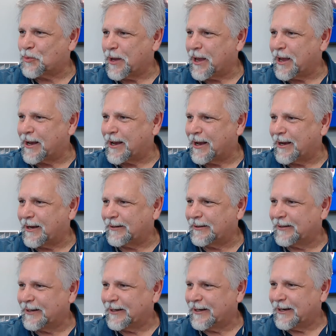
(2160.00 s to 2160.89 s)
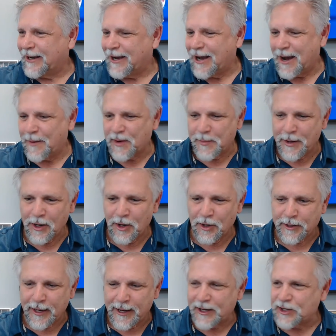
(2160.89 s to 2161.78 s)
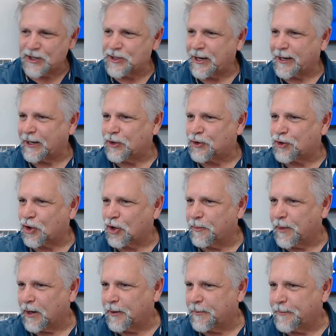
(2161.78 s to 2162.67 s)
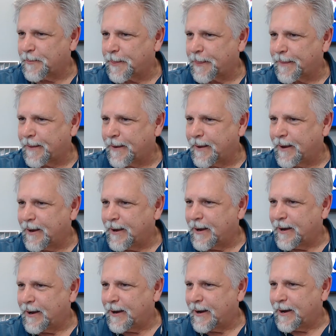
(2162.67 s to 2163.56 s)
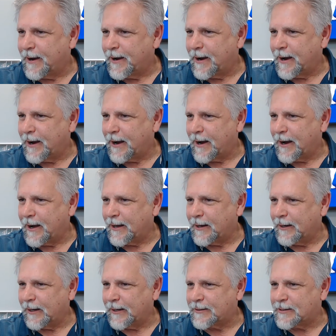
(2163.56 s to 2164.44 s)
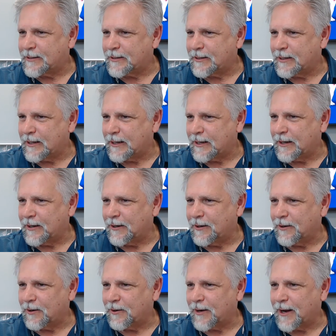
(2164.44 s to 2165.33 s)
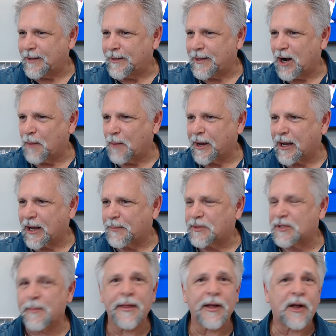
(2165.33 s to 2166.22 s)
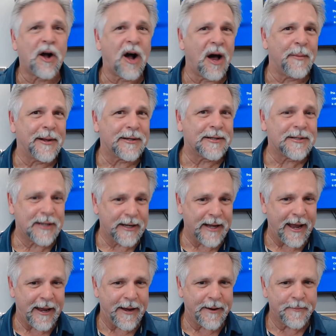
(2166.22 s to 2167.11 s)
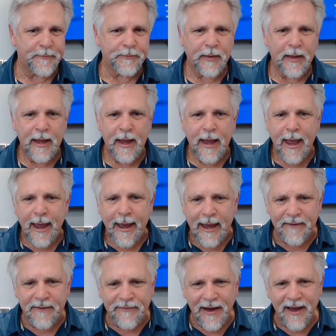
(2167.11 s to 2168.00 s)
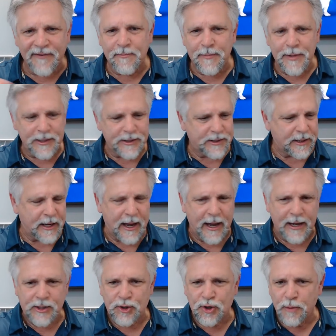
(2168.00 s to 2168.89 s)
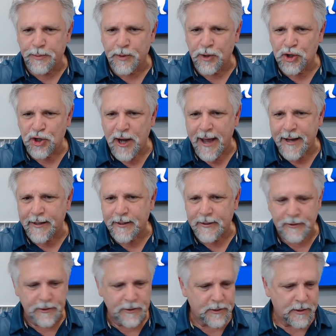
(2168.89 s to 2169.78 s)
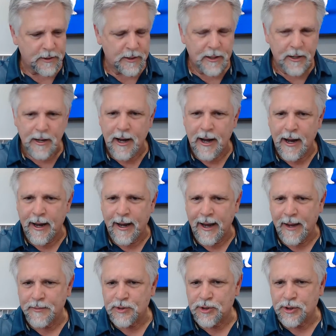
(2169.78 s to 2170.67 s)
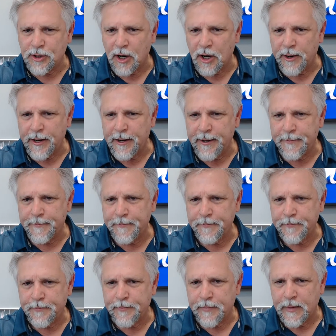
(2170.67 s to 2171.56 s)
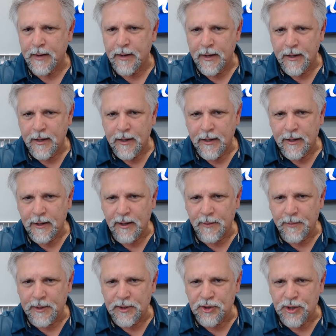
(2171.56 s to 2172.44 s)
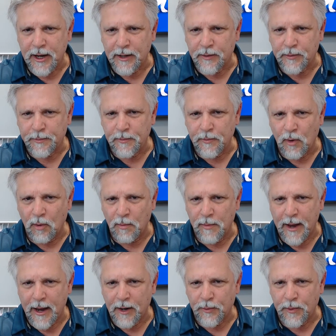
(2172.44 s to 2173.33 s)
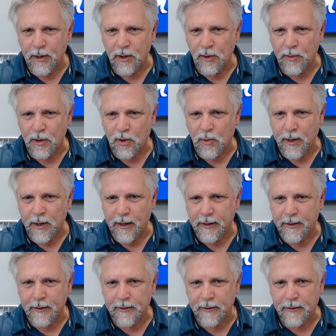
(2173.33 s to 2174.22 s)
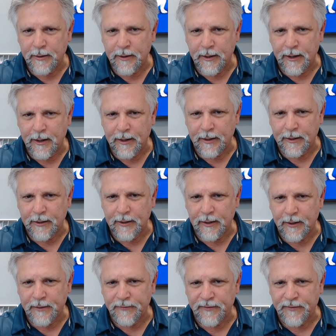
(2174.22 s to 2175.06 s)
week. I'm going to be looking at a second terminal. Uh, let's see here, and then I'll pick up some of the comments today. If I've missed a super chat, I am sorry. Let me check, roll back real, real quick. And uh,